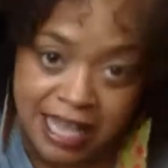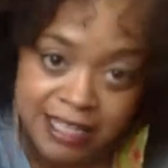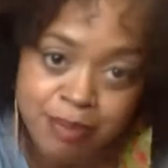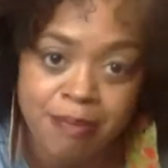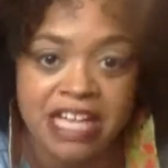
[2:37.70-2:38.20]
And
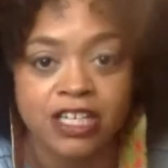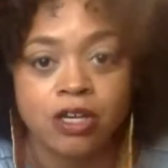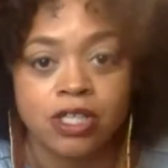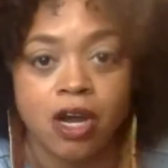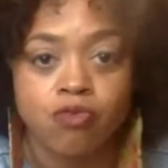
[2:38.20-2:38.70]

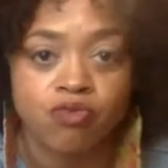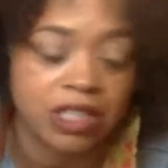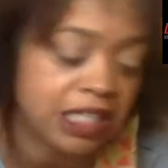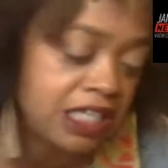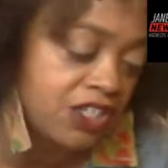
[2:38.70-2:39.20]
pimentos are
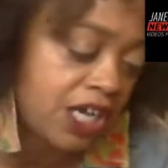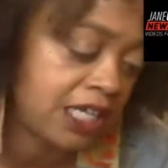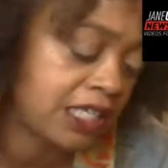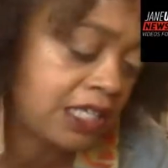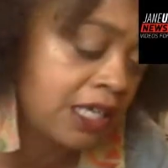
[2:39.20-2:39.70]
really
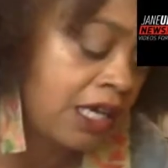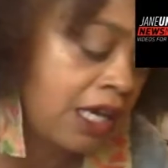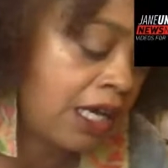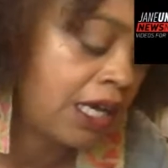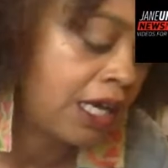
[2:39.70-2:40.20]
just
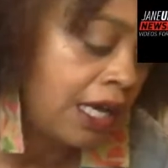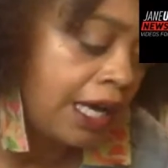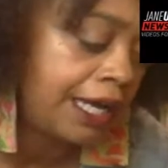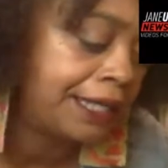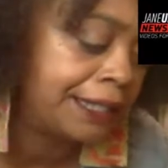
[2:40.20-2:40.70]

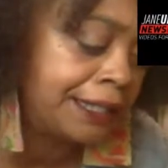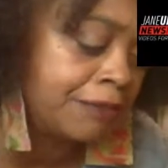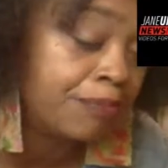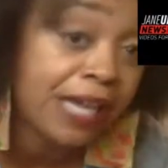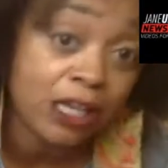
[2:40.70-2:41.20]

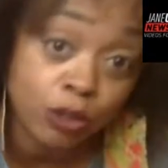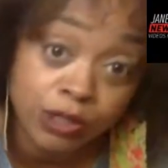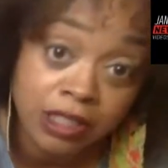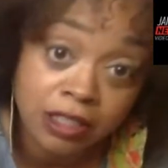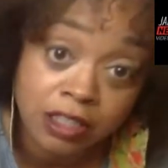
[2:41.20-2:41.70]
pickled
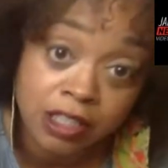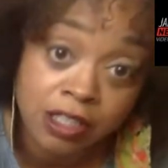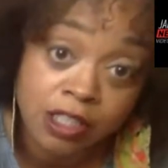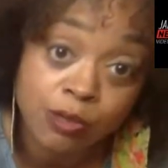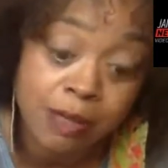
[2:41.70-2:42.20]

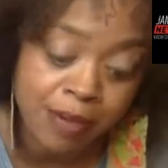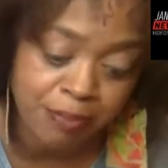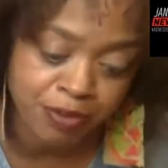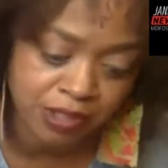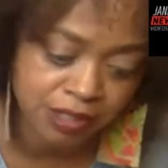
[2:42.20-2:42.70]
sweet
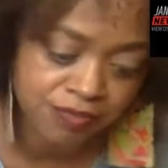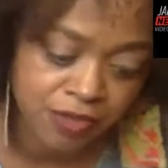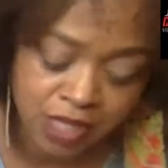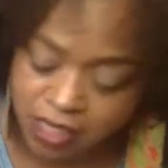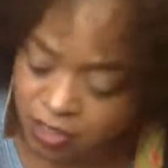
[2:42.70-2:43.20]
peppers.
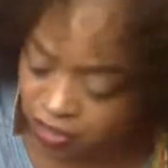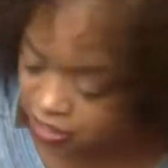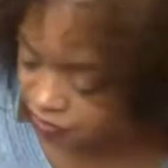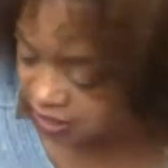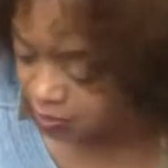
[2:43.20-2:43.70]
So this
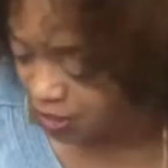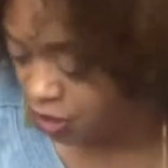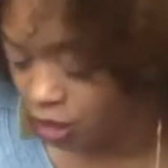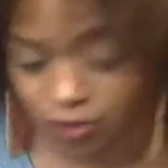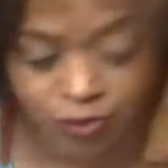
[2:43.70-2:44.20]
recipe
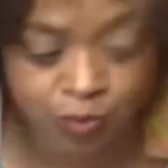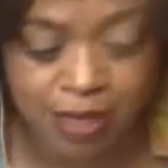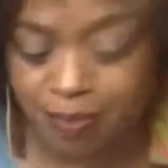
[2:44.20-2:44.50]
calls for sweet